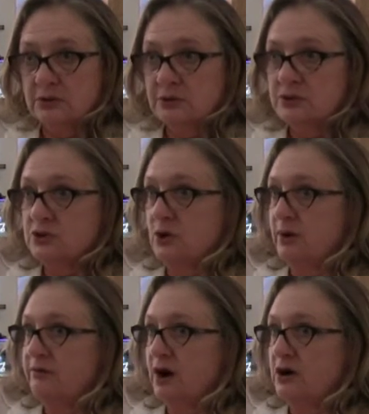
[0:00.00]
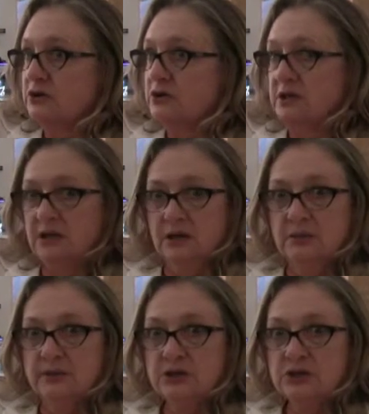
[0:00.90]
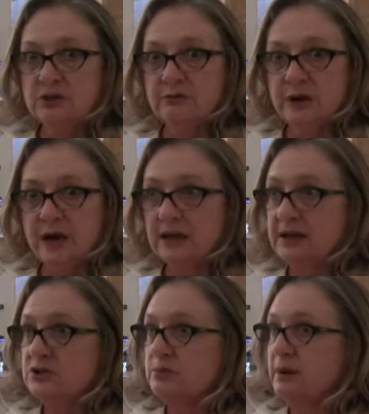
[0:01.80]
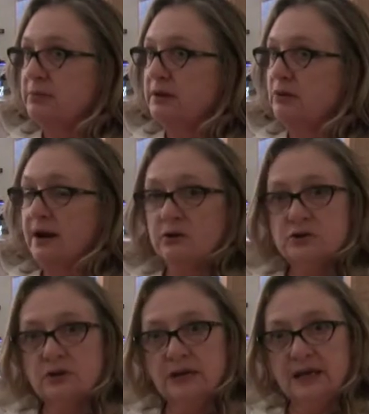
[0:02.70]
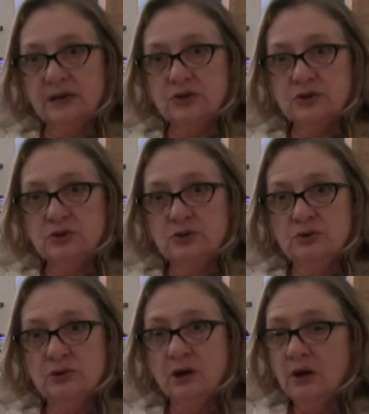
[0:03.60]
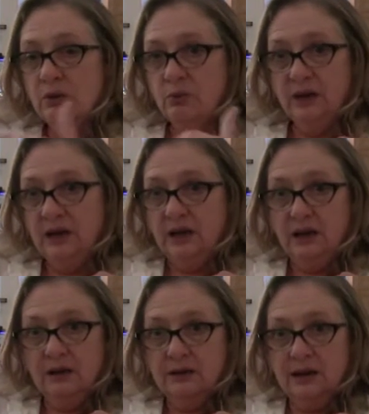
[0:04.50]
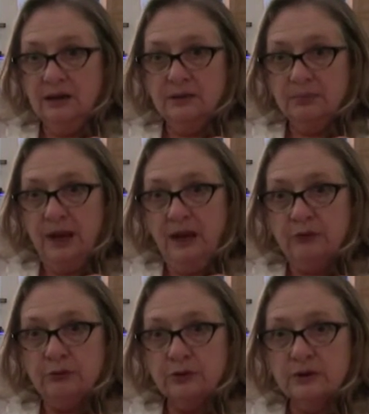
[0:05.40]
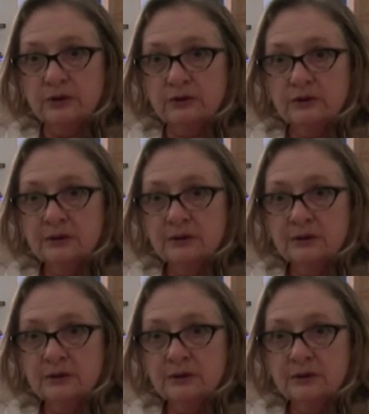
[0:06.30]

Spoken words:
So if our city commission violates the public records law and they get sued, we end up paying for it.